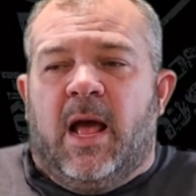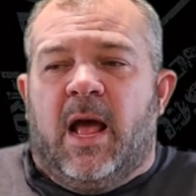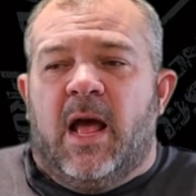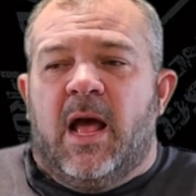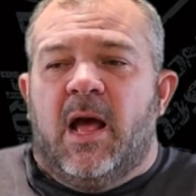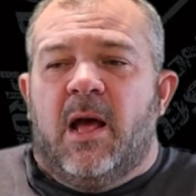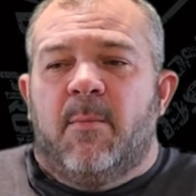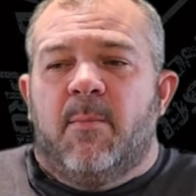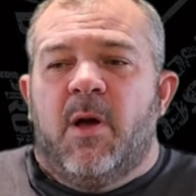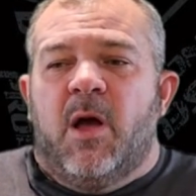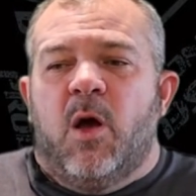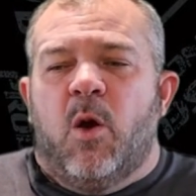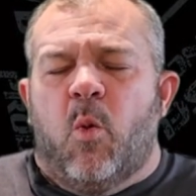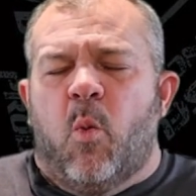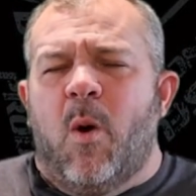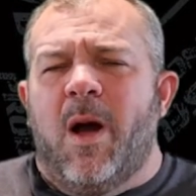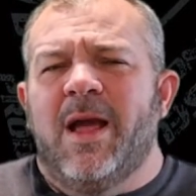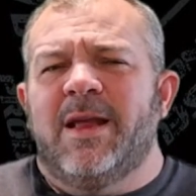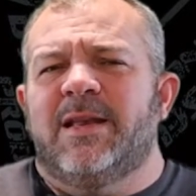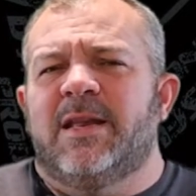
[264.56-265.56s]

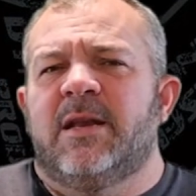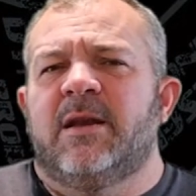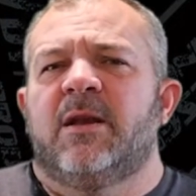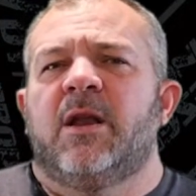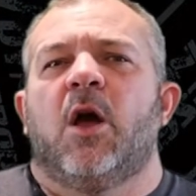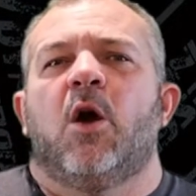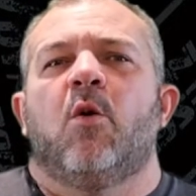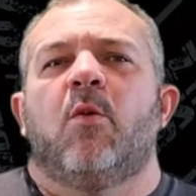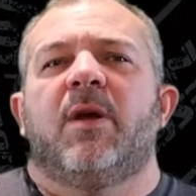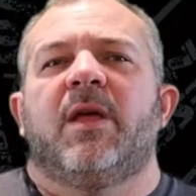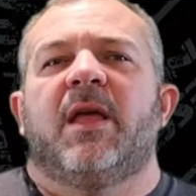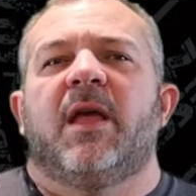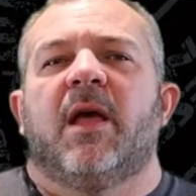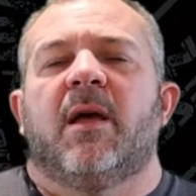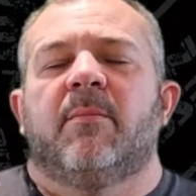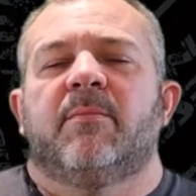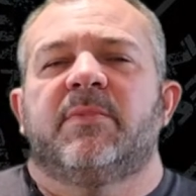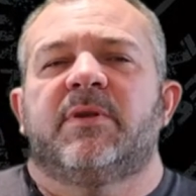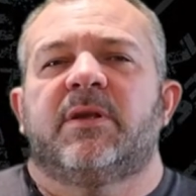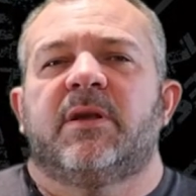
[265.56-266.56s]
Why didn't
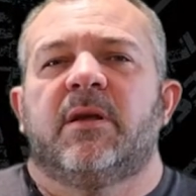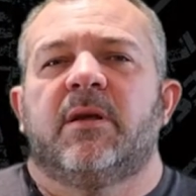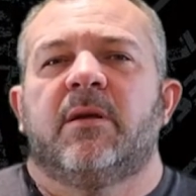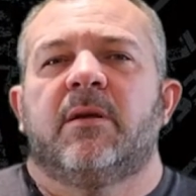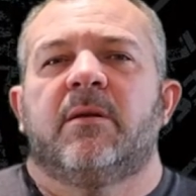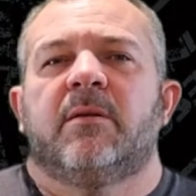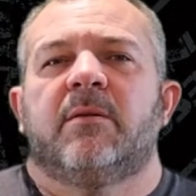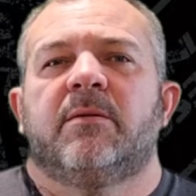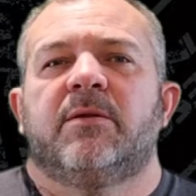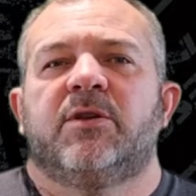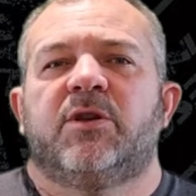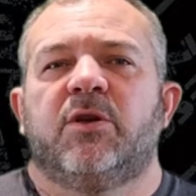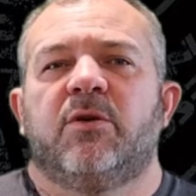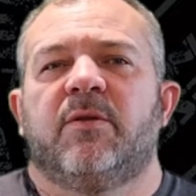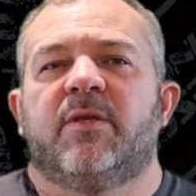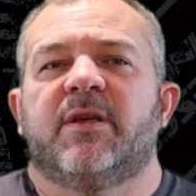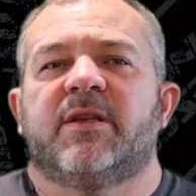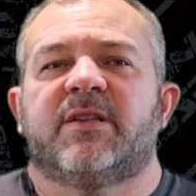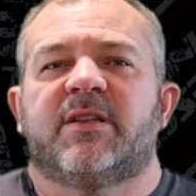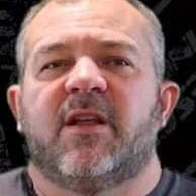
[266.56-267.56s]
OEMs
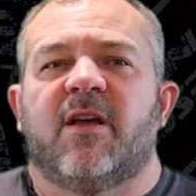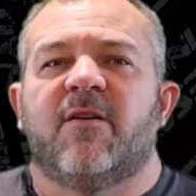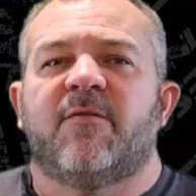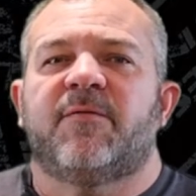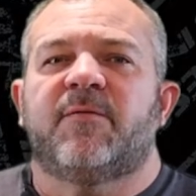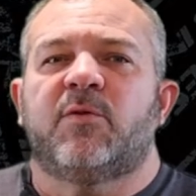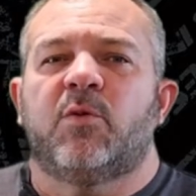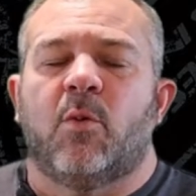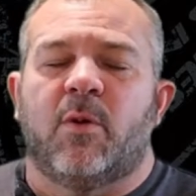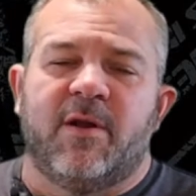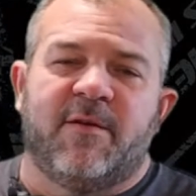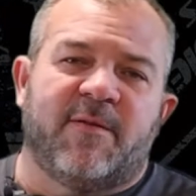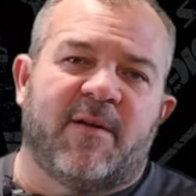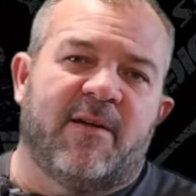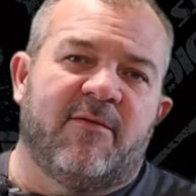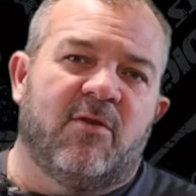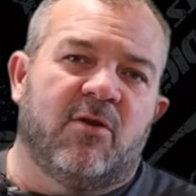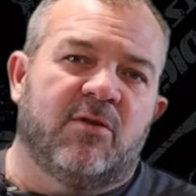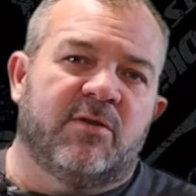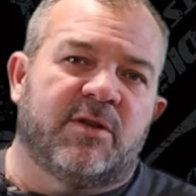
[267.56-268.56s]
do this stuff
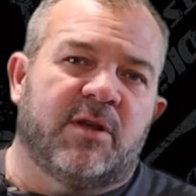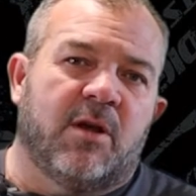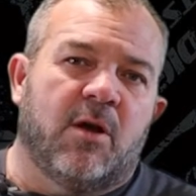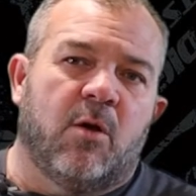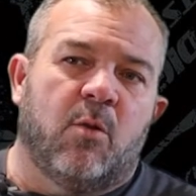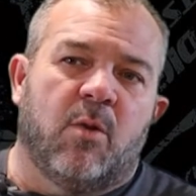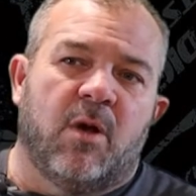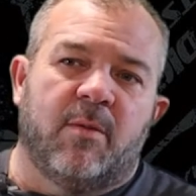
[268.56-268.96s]
25 years ago?